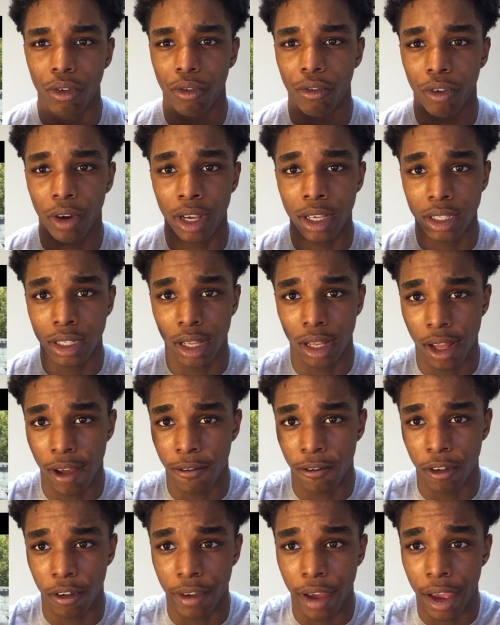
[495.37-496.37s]
raise the
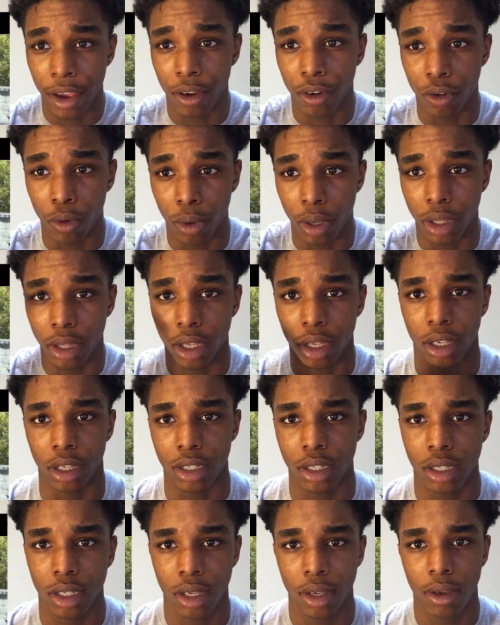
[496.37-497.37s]
level of how you're doing
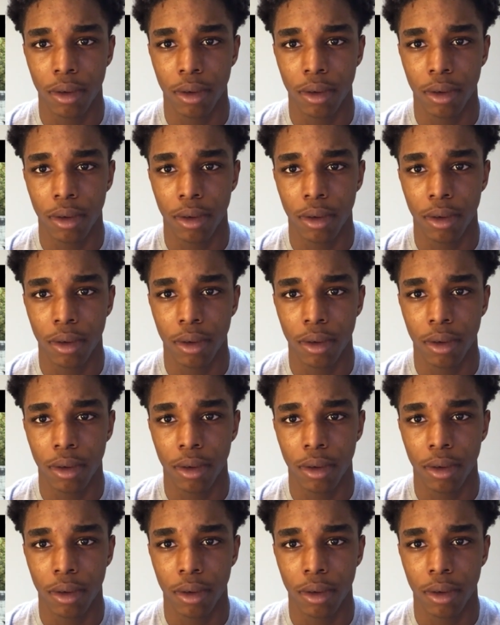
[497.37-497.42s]
things.